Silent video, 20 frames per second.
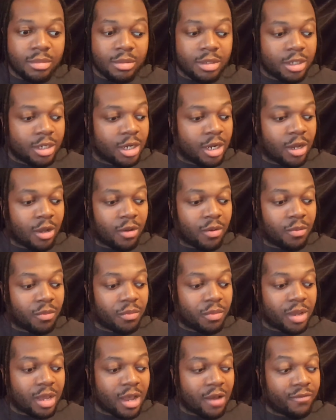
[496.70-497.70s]
You know,
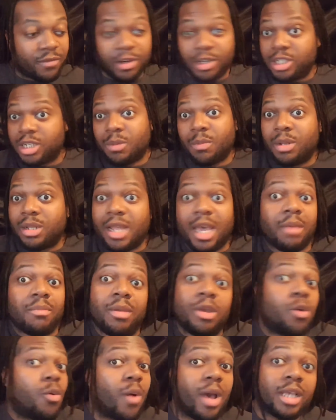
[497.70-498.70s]
if there's someone like
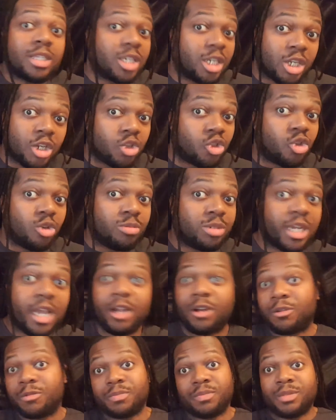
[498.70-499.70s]
me who has a YouTube
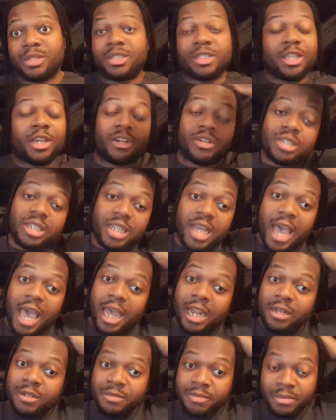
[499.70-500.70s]
channel, there's
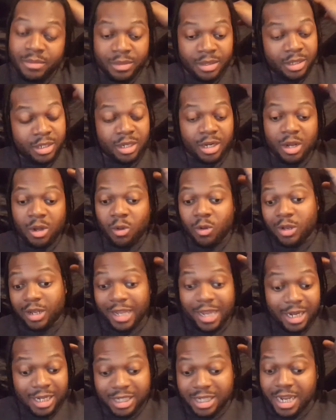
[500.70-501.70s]
that. You know,
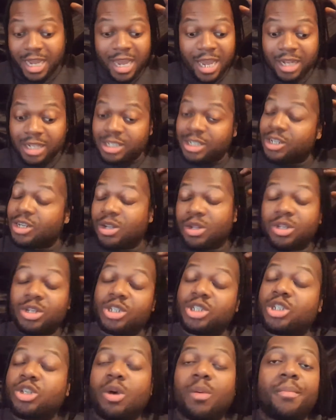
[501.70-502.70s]
LinkedIn, you know, there's
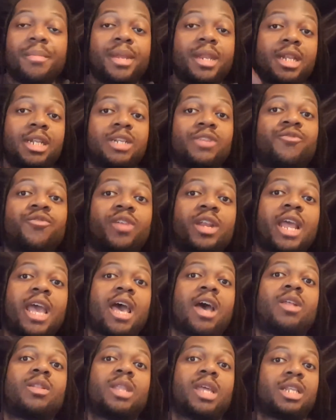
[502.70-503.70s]
so many different
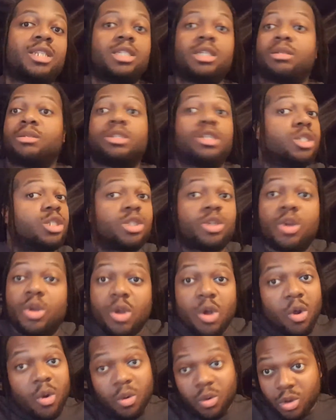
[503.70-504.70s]
outlets. There's good
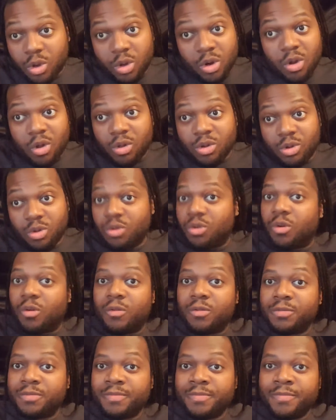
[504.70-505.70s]
old Google.
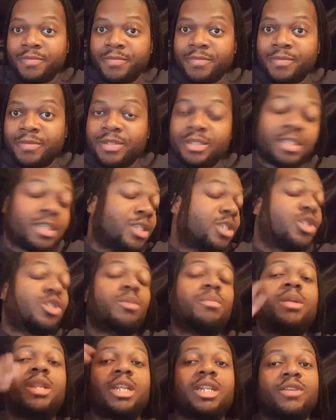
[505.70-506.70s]
There's so
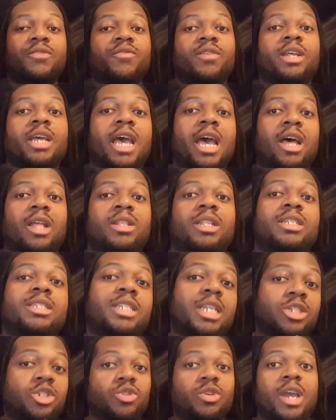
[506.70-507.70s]
many different outlets
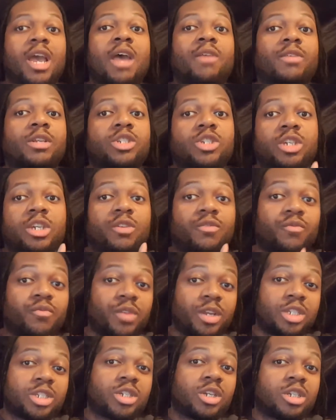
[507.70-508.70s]
that you have that you can
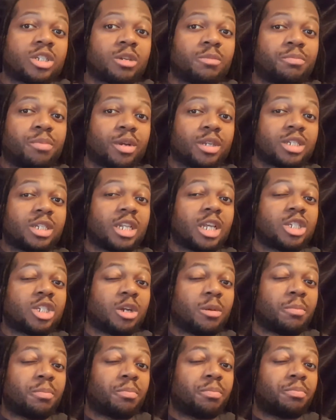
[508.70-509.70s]
research the person that
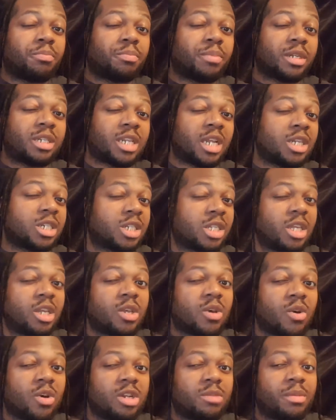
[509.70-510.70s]
you're potentially
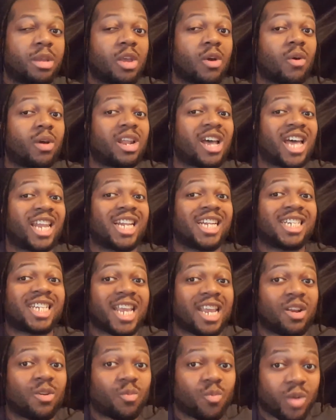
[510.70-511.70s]
going to be going on a
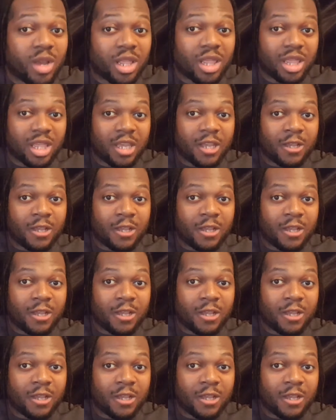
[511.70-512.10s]
date with.